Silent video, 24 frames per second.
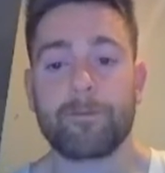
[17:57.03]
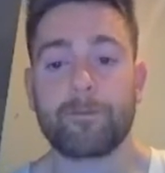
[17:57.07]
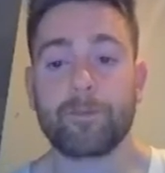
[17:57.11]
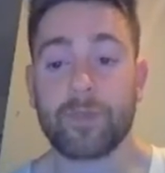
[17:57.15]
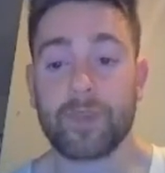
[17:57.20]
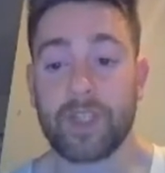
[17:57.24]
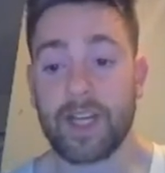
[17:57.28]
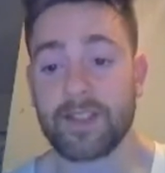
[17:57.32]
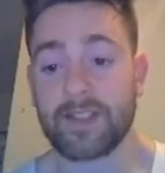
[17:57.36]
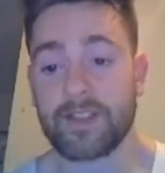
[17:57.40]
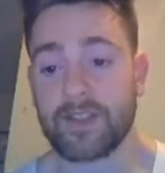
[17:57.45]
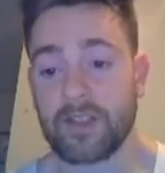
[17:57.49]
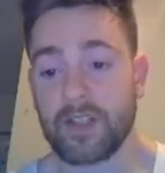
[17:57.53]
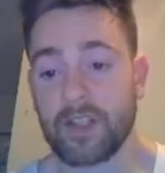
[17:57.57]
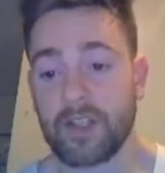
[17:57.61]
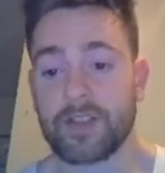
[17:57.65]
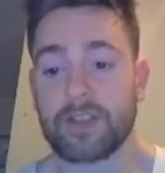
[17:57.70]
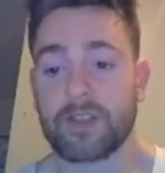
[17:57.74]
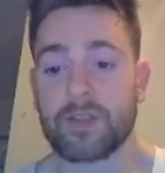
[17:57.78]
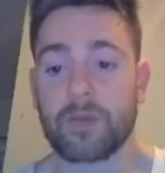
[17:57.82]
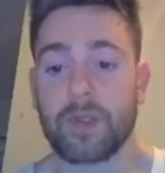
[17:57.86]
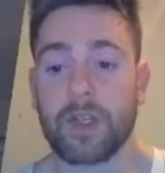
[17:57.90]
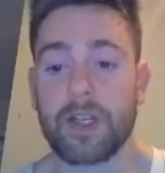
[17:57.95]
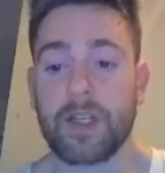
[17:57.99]
That
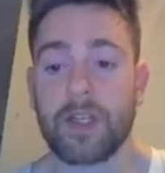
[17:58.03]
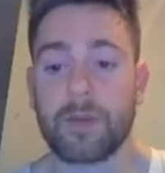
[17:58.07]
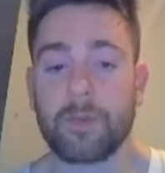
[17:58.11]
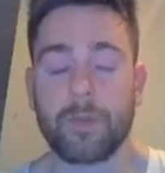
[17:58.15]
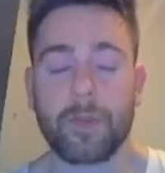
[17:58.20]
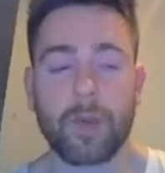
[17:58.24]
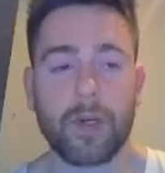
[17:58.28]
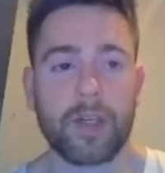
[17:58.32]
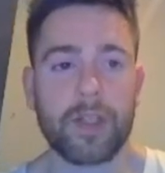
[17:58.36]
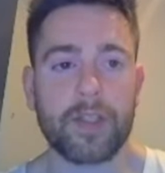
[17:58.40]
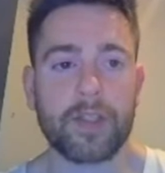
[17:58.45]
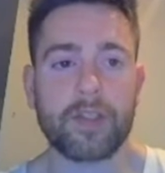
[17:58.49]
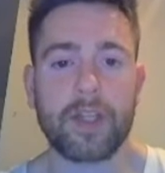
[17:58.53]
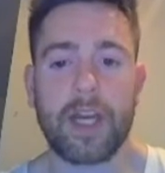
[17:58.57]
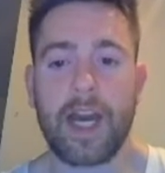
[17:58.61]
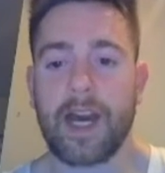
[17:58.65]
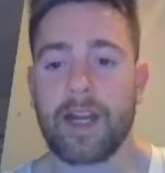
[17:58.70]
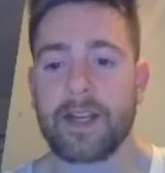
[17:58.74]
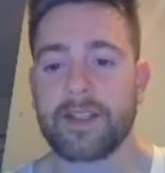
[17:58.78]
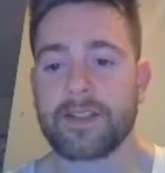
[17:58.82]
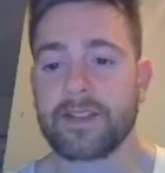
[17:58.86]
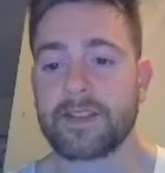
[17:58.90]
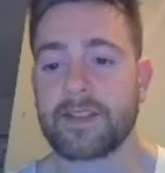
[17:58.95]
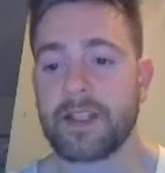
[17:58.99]
sucks, right? But you had
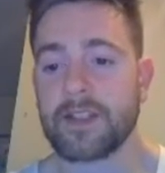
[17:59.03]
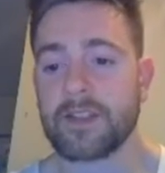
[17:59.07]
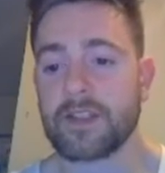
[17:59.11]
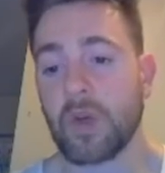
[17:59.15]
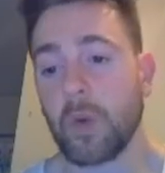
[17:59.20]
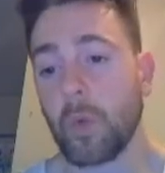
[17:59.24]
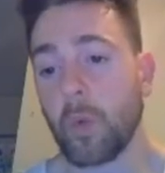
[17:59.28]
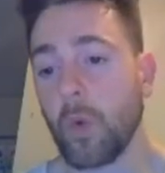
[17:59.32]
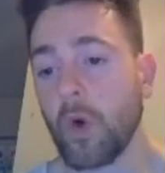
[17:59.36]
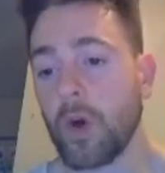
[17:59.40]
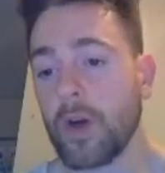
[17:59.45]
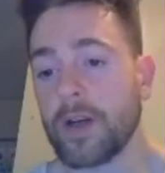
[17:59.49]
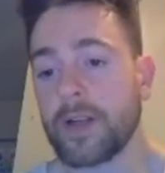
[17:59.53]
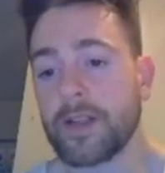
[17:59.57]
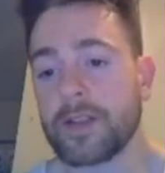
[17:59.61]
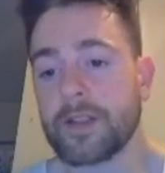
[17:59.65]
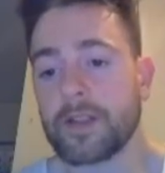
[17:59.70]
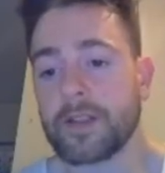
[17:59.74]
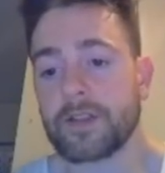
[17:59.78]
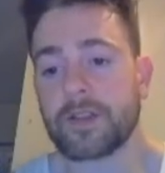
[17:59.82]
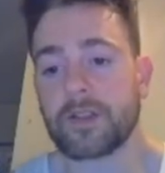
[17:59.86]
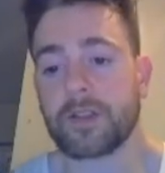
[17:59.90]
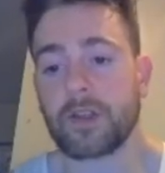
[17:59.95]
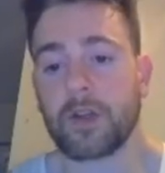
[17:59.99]
it set to 1,
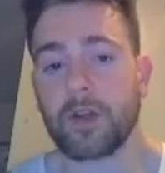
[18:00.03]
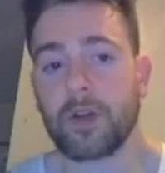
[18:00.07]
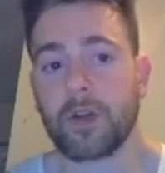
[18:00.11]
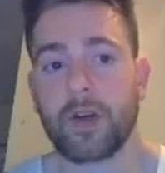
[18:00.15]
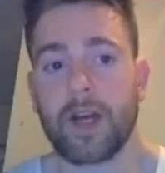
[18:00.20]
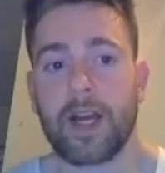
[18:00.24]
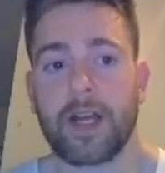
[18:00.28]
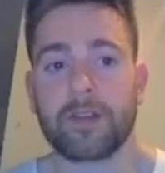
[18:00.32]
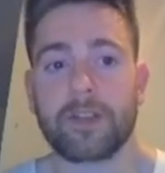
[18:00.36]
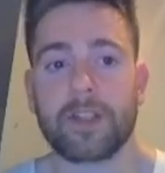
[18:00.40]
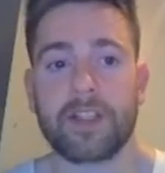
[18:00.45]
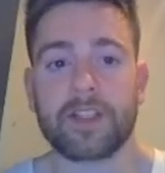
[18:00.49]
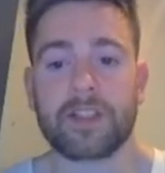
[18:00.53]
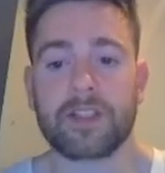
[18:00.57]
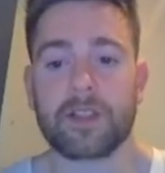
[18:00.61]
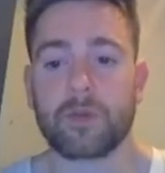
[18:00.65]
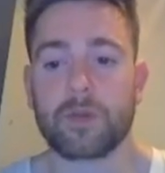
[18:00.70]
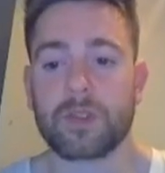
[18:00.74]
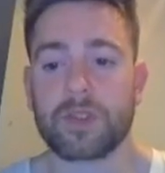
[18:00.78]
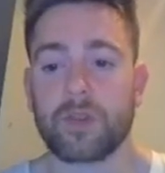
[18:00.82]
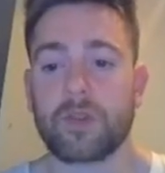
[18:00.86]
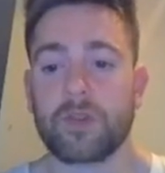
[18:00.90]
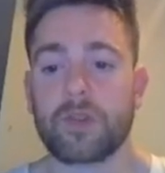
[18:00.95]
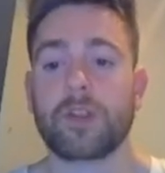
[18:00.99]
so at least it
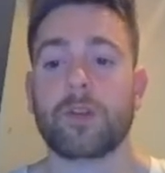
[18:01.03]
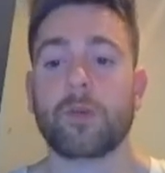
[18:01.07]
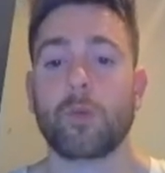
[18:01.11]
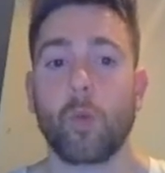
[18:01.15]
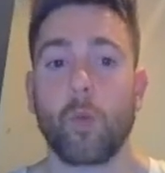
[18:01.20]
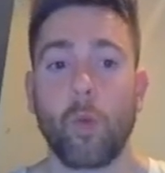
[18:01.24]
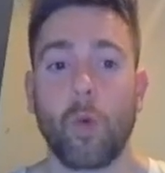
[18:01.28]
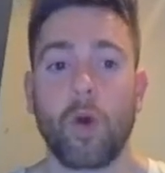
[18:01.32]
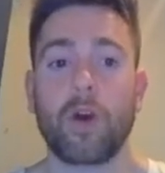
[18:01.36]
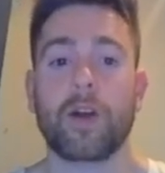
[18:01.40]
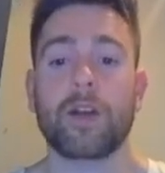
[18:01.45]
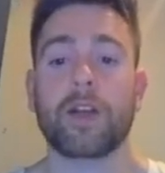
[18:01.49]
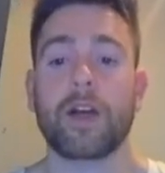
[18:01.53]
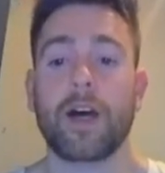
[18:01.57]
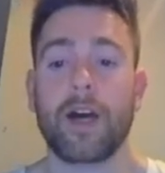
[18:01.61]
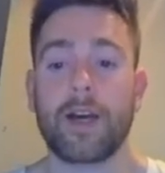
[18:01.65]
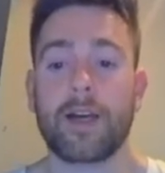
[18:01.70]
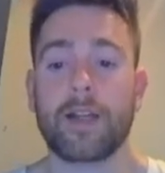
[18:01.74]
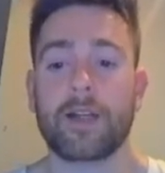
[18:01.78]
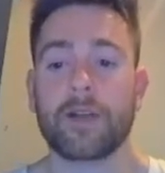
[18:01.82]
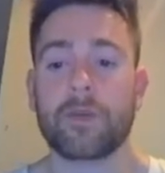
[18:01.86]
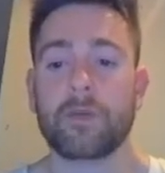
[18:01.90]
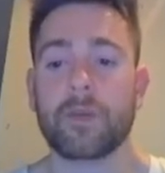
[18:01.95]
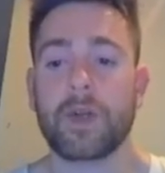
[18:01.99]
was only one
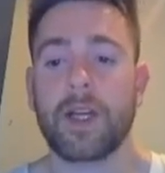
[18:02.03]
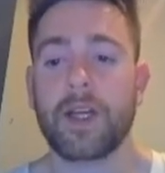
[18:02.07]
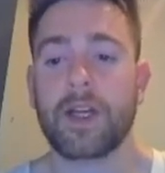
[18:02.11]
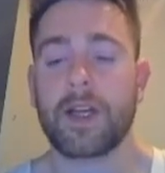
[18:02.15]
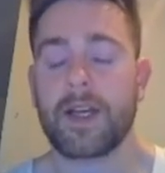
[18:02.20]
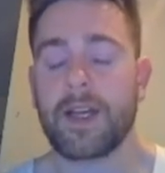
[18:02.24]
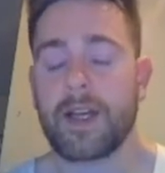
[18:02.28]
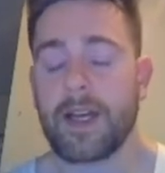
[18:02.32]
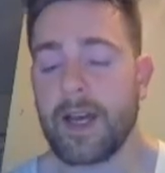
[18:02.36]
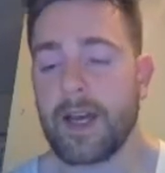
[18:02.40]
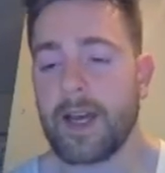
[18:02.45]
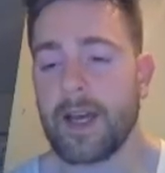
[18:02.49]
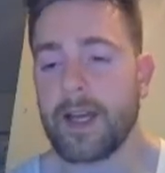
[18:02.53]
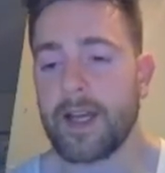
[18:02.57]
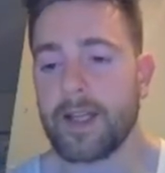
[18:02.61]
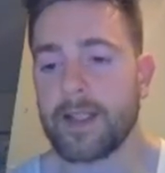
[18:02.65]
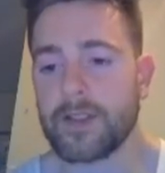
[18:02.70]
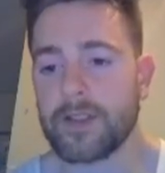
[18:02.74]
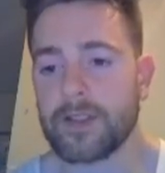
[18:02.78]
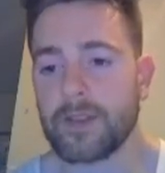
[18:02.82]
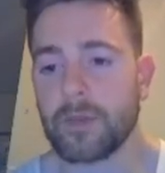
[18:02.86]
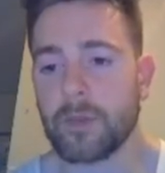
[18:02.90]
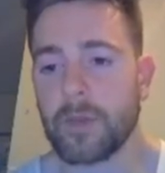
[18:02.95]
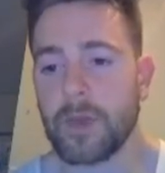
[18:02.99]
item,
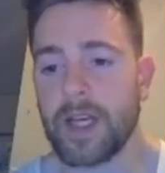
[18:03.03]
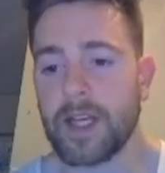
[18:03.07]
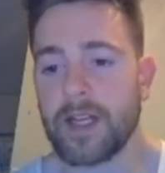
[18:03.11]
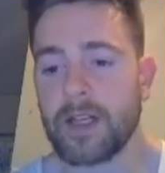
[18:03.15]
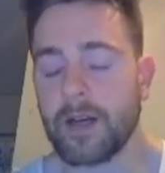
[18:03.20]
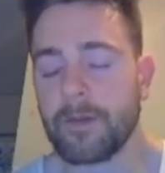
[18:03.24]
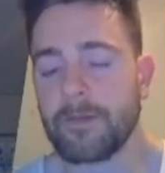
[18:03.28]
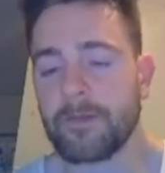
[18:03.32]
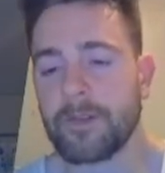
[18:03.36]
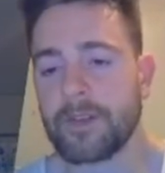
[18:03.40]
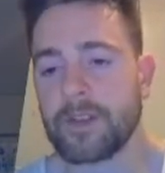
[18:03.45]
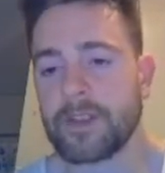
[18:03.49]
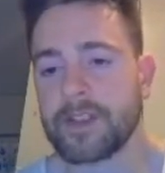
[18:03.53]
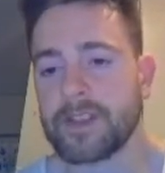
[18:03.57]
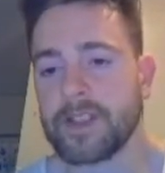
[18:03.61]
and you made up for the